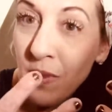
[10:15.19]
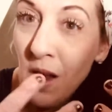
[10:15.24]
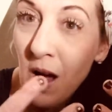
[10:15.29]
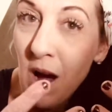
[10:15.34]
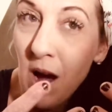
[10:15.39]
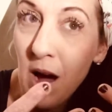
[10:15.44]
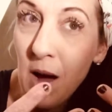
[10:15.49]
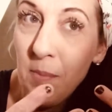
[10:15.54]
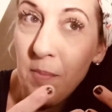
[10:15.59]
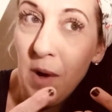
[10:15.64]

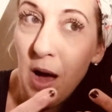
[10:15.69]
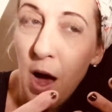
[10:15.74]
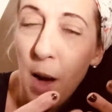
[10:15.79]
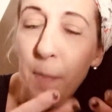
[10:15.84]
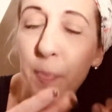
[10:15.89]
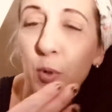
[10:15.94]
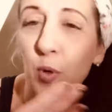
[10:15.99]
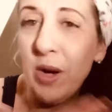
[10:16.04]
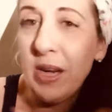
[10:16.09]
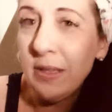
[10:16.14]

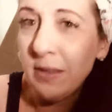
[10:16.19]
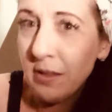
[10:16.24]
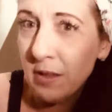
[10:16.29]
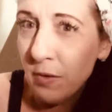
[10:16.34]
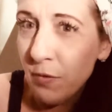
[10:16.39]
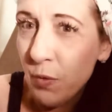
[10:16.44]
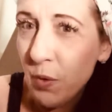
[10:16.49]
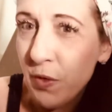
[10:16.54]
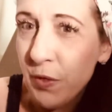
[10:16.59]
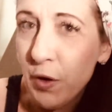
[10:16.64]

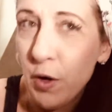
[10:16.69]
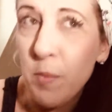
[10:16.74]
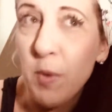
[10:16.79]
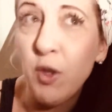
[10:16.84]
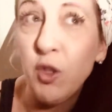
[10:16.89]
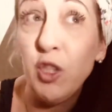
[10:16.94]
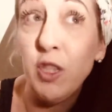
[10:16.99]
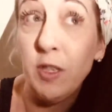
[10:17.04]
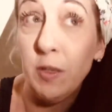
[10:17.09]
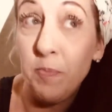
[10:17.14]
abrasive with their
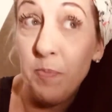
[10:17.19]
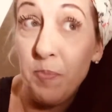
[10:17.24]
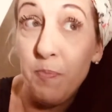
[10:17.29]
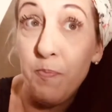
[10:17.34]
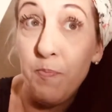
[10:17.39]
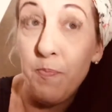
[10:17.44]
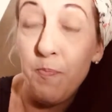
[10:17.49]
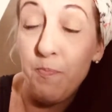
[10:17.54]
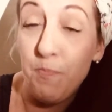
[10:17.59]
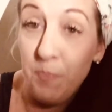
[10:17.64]
emotions,
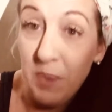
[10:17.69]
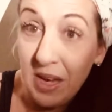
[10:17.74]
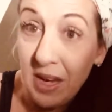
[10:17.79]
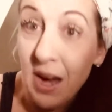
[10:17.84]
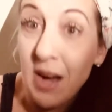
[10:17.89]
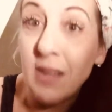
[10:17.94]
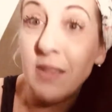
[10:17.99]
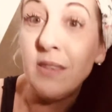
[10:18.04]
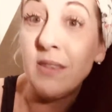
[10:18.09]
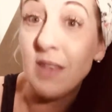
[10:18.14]

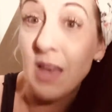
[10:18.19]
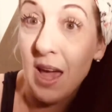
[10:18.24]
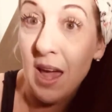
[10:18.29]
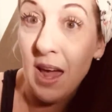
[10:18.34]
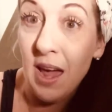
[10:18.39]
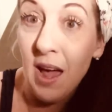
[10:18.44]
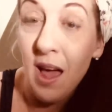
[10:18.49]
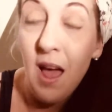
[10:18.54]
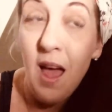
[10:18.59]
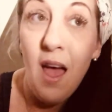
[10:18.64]
because they